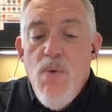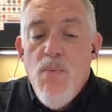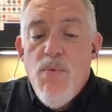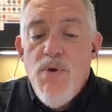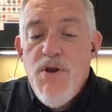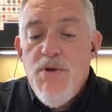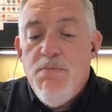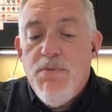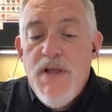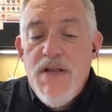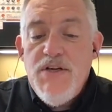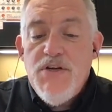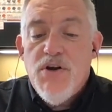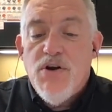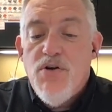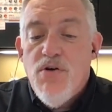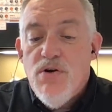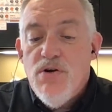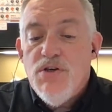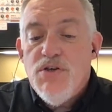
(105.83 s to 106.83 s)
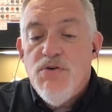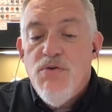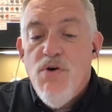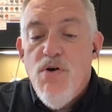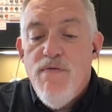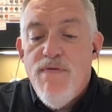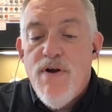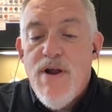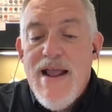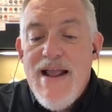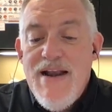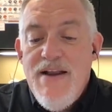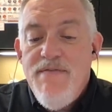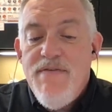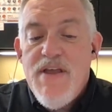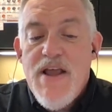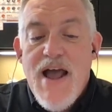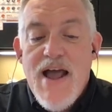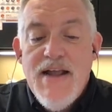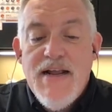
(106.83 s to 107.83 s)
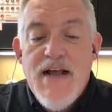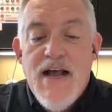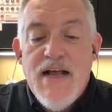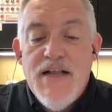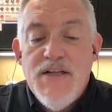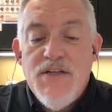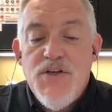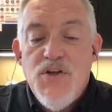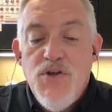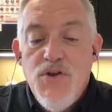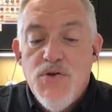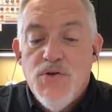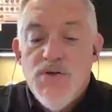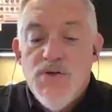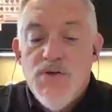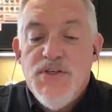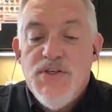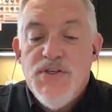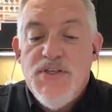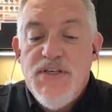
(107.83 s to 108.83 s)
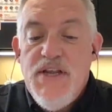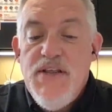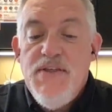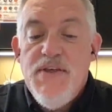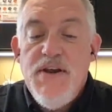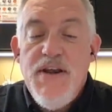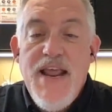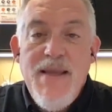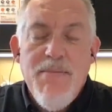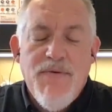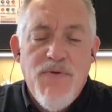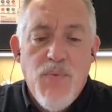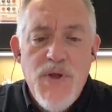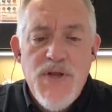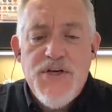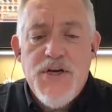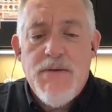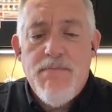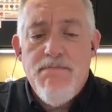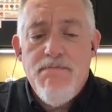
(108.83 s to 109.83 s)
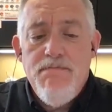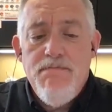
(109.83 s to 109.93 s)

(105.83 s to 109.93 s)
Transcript: When you place your cursor over any of the icons, you'll see the name of the widget.